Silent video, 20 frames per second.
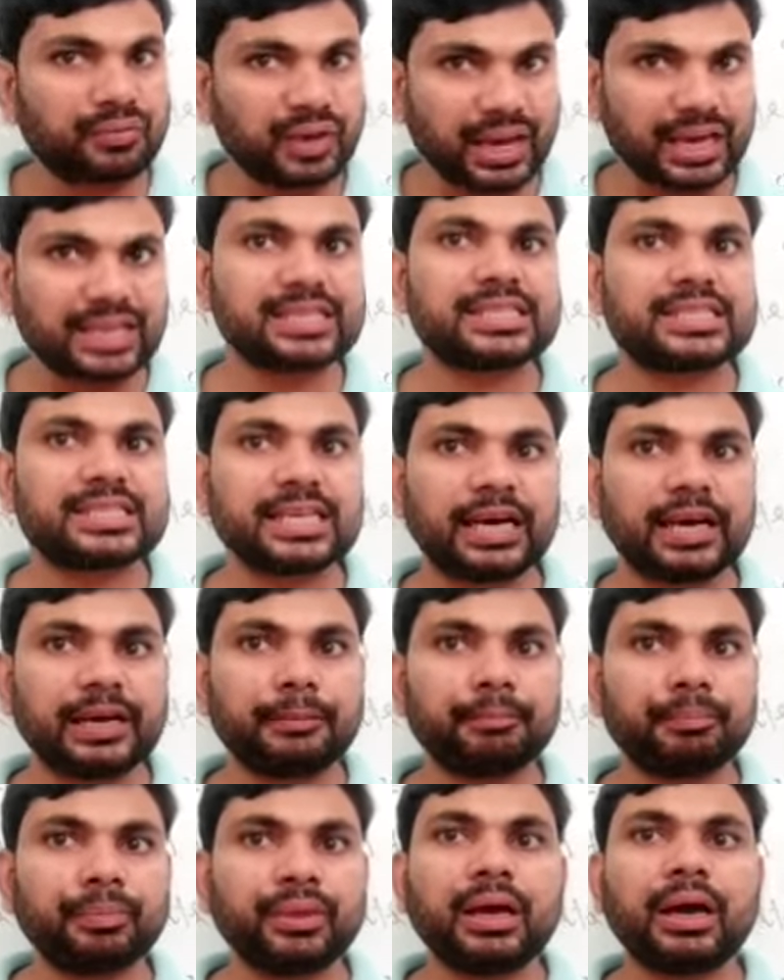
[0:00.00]

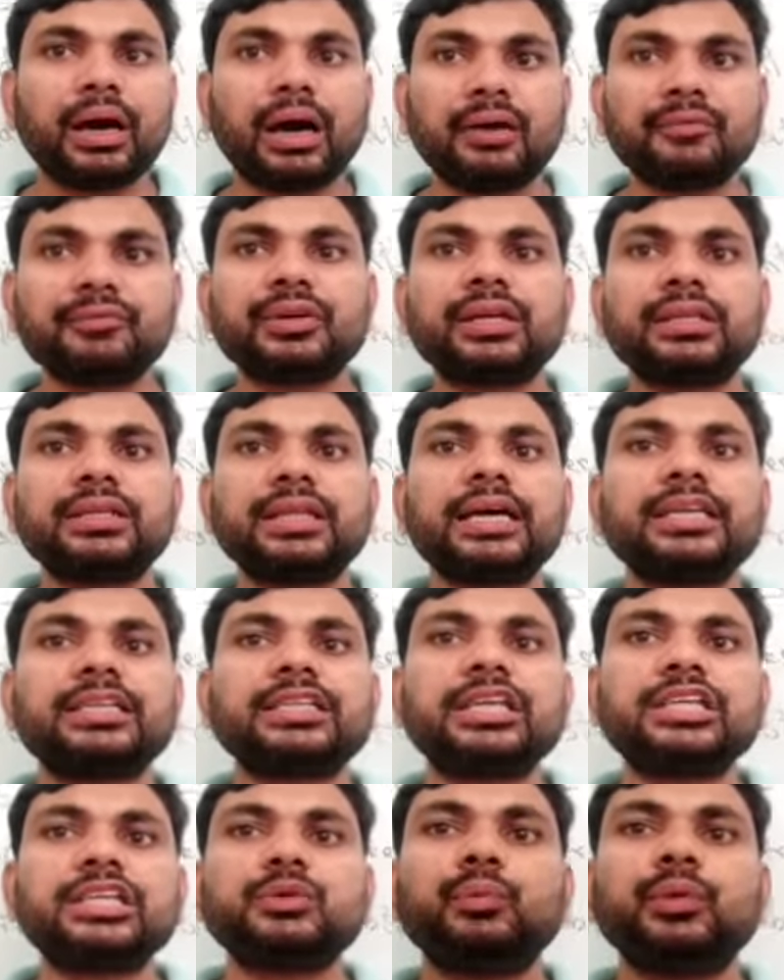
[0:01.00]
enzyme. After
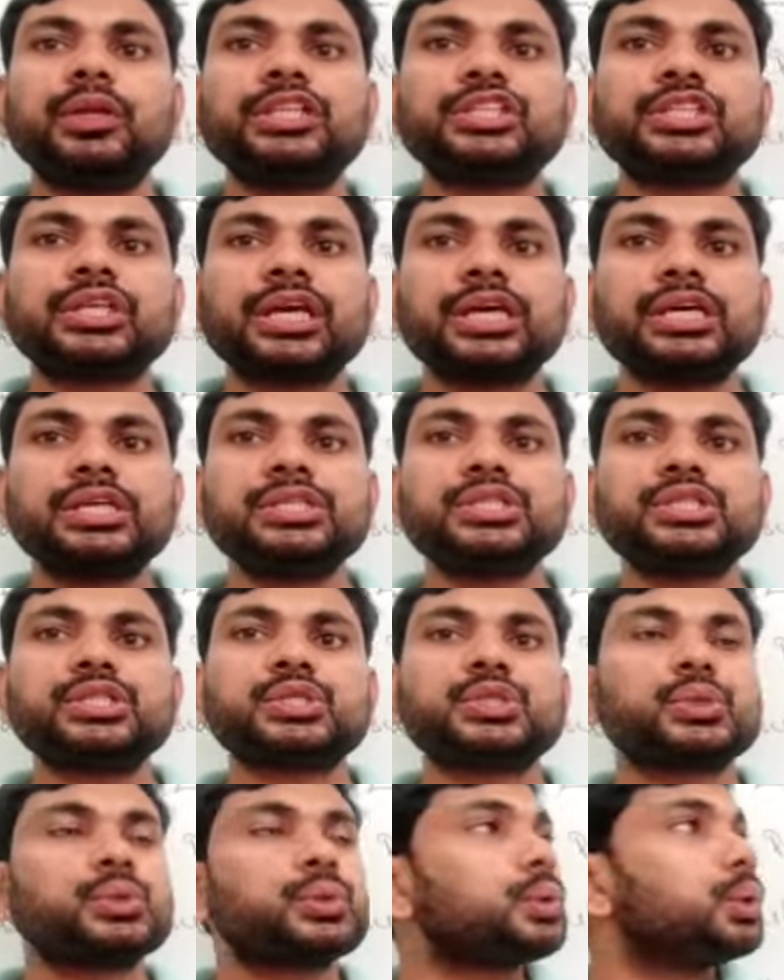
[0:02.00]
that, it will change
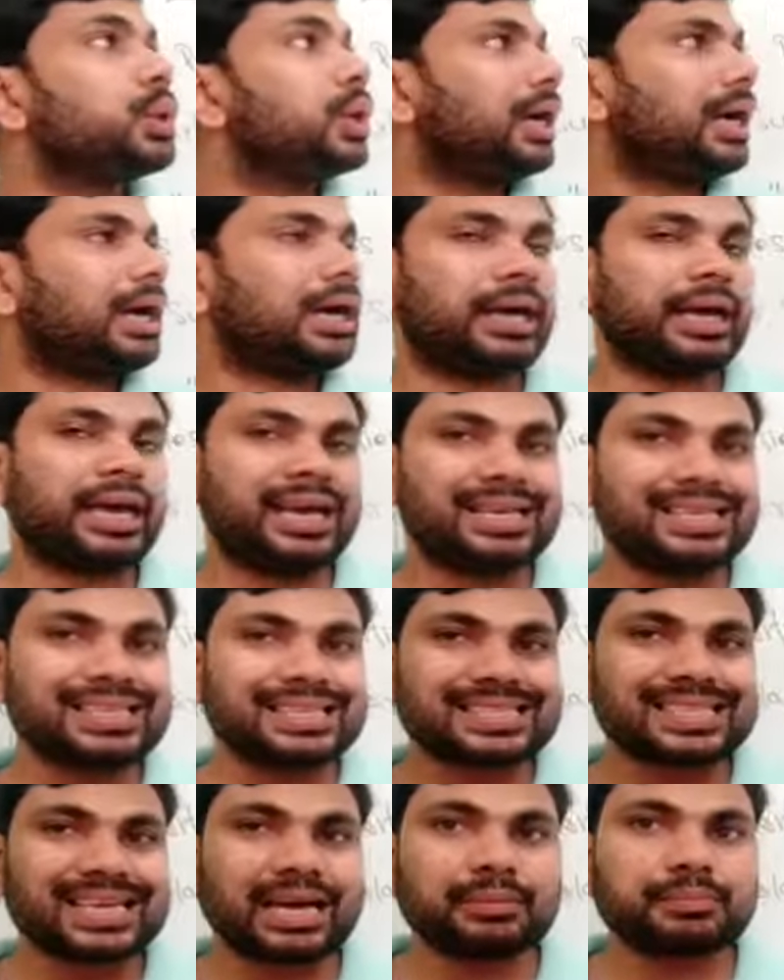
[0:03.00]
to
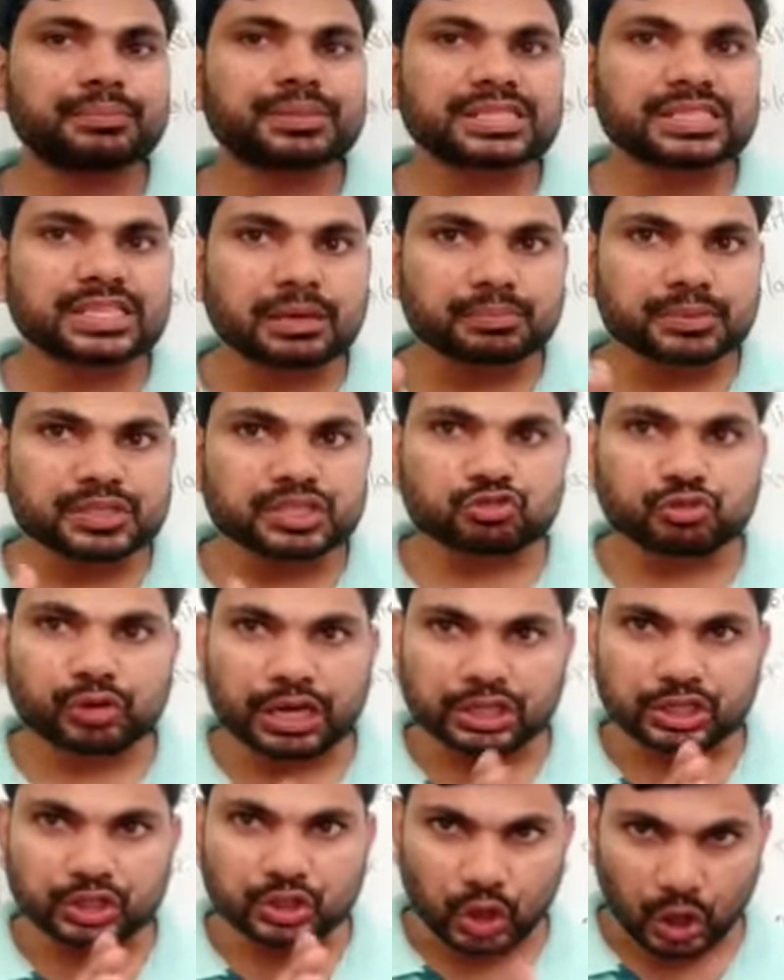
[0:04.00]
enzyme
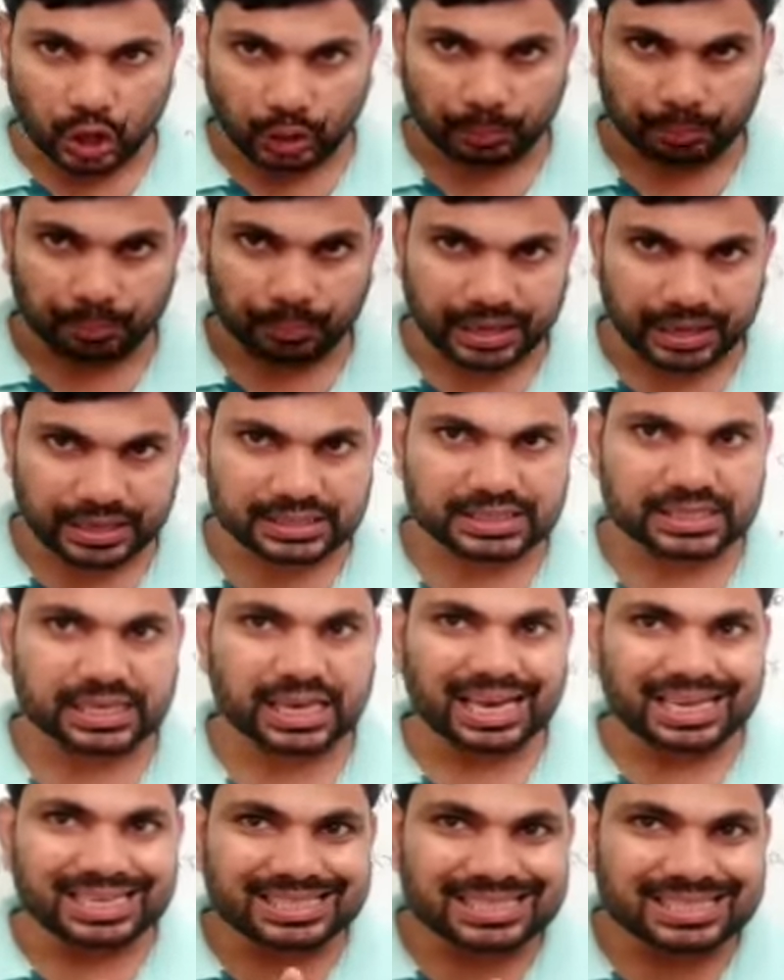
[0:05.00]
substrate complex.
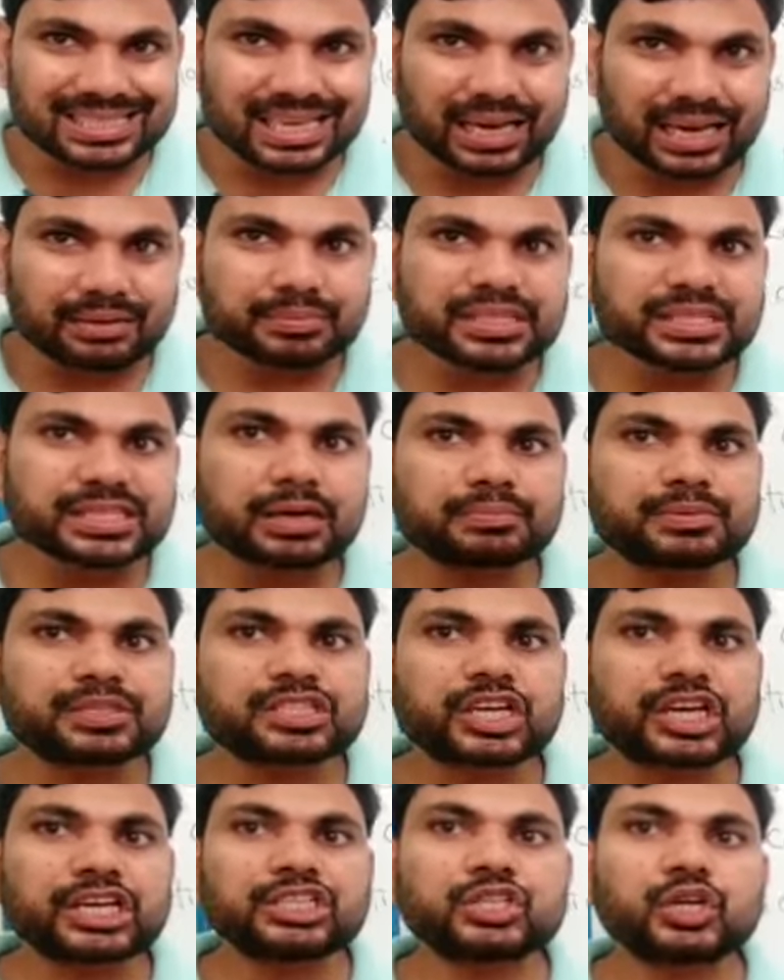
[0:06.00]
Enzyme
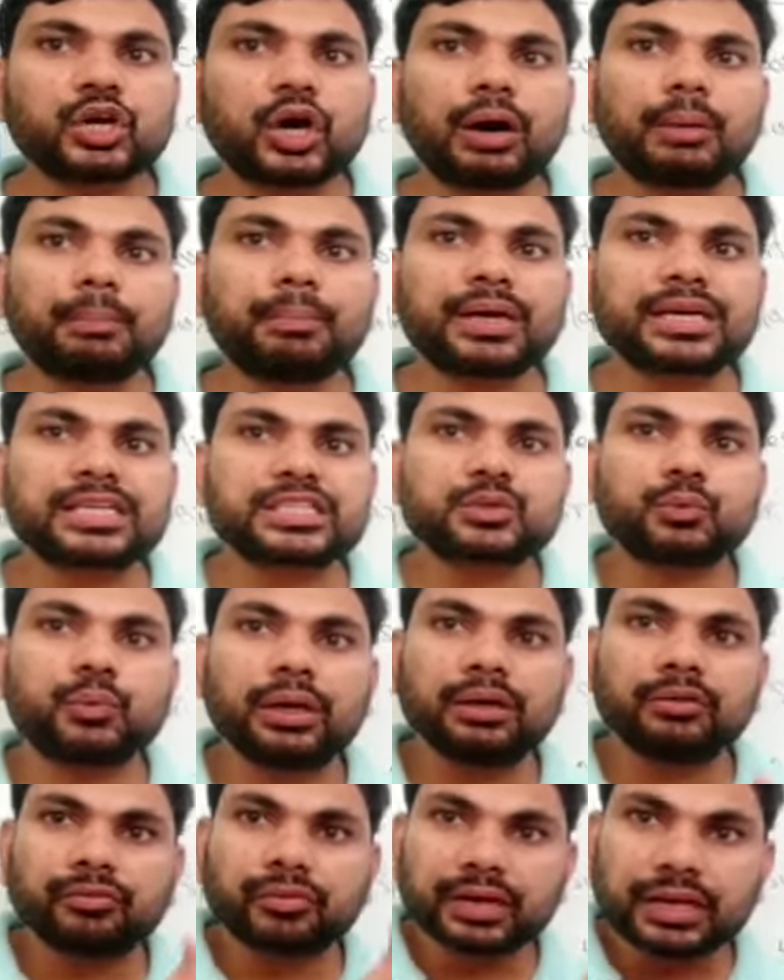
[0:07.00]
substrate complex
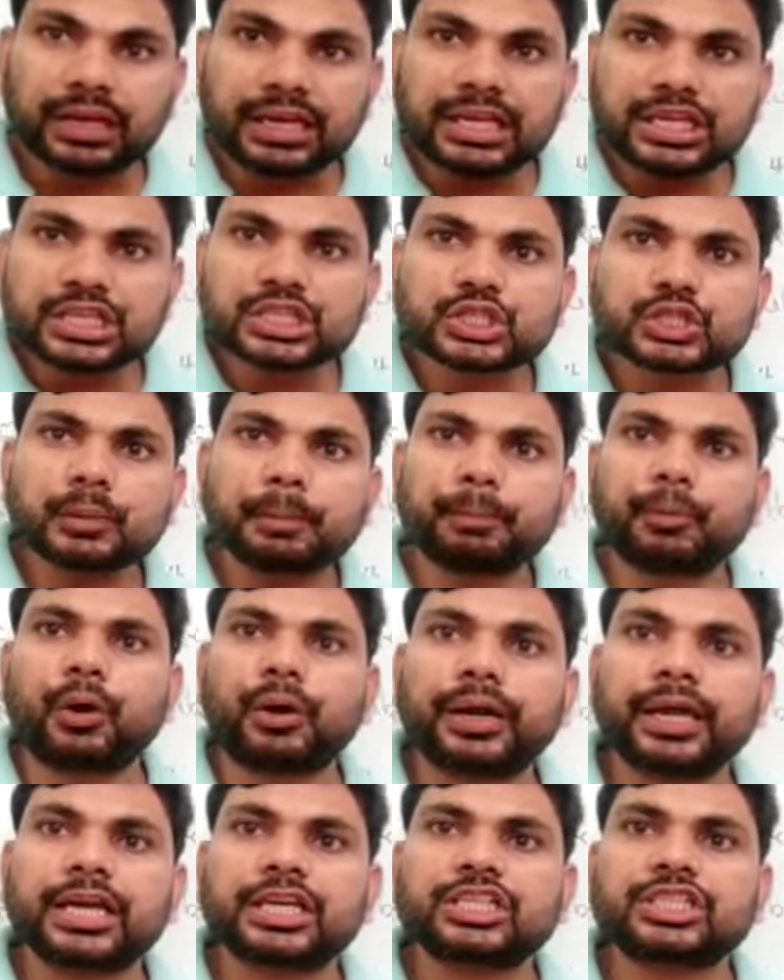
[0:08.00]
will release to
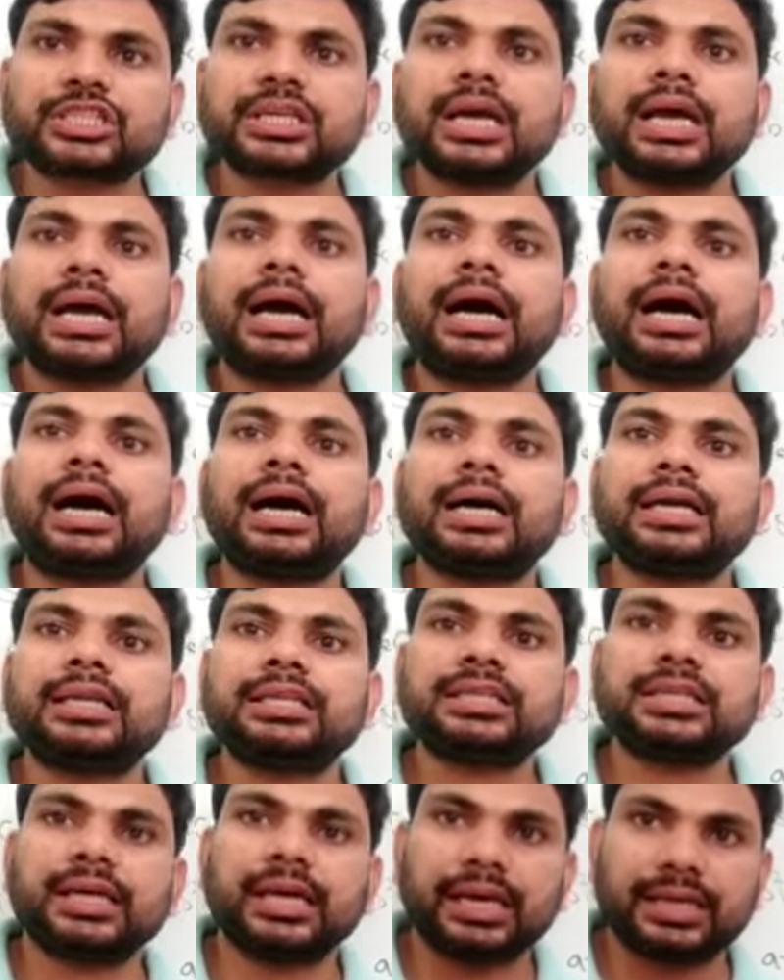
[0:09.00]
product
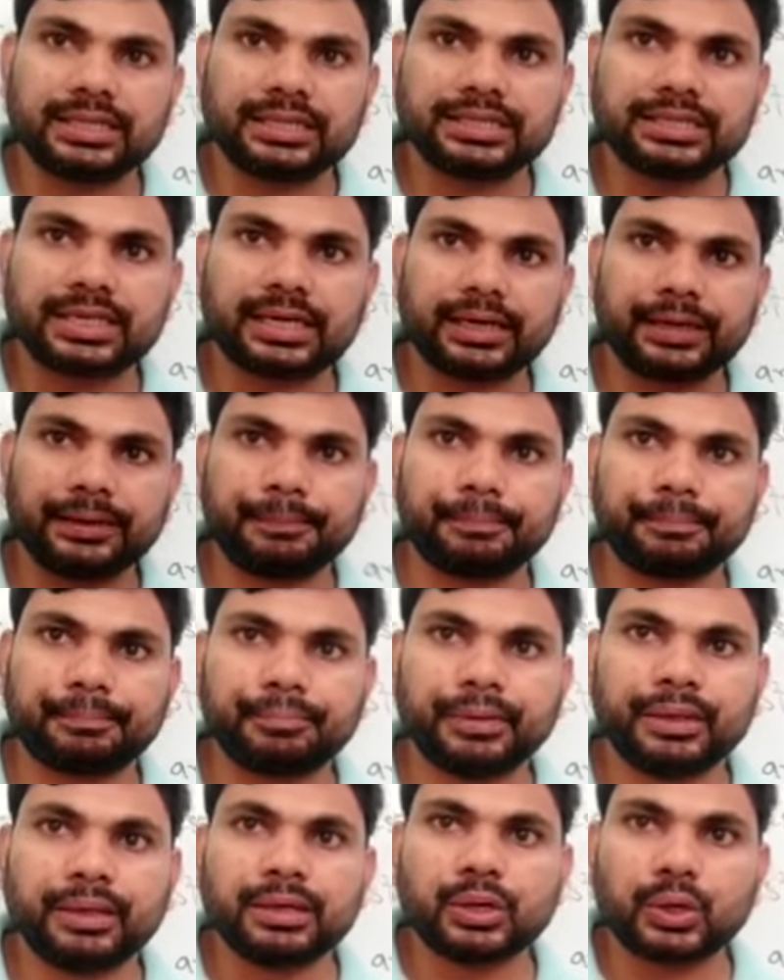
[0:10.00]
and enzyme.
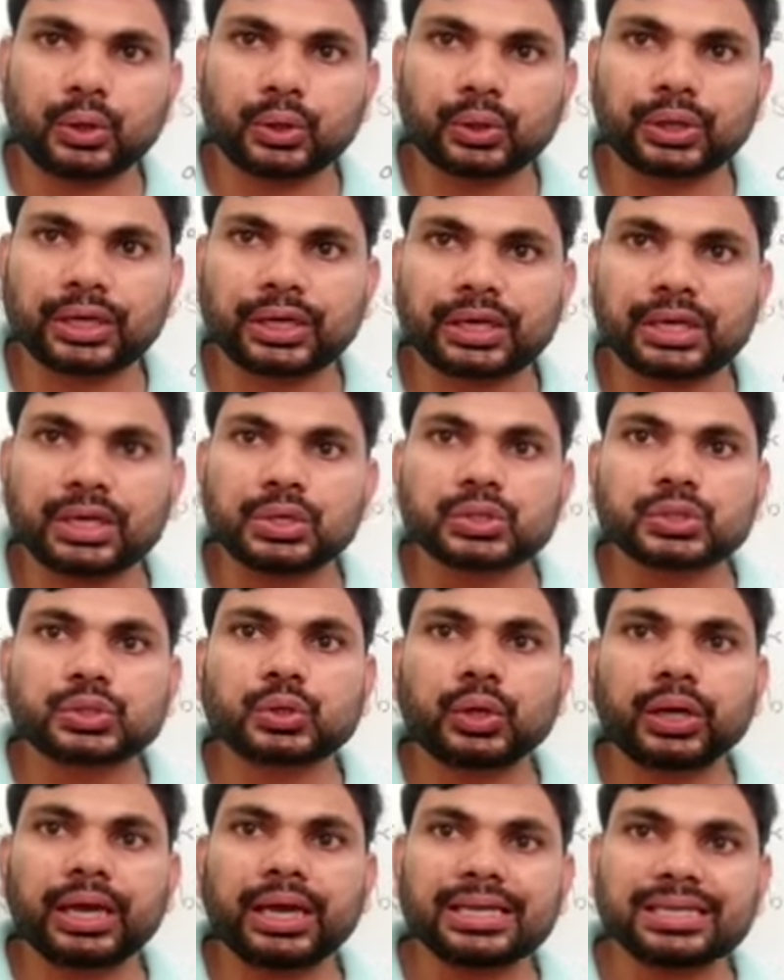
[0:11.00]
Okay,
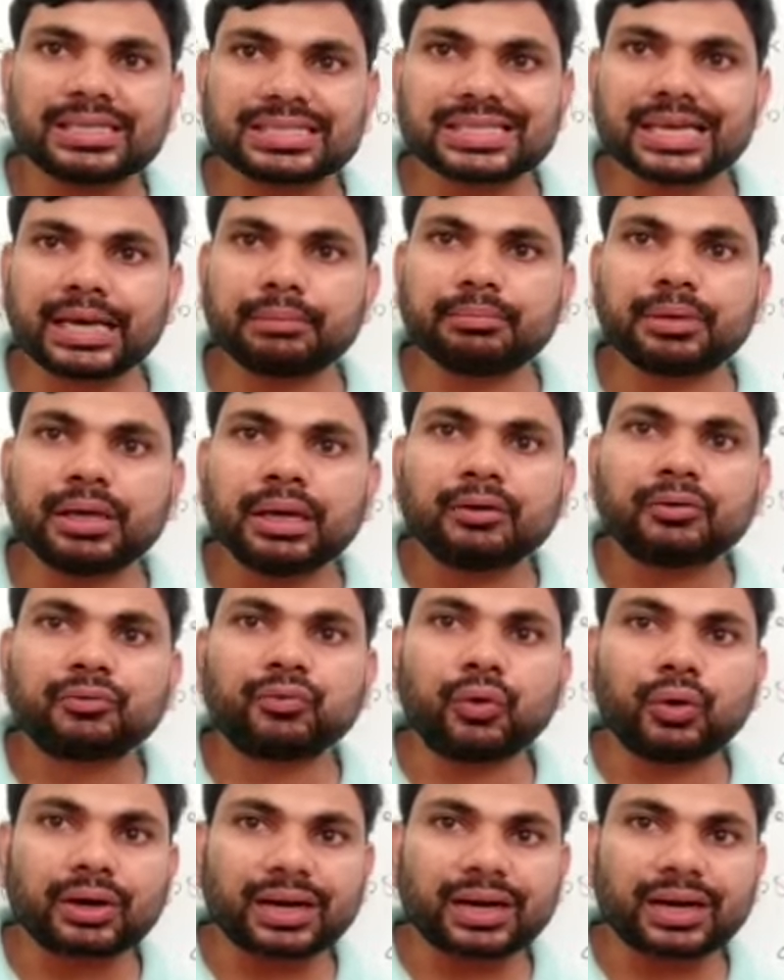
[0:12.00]
so enzyme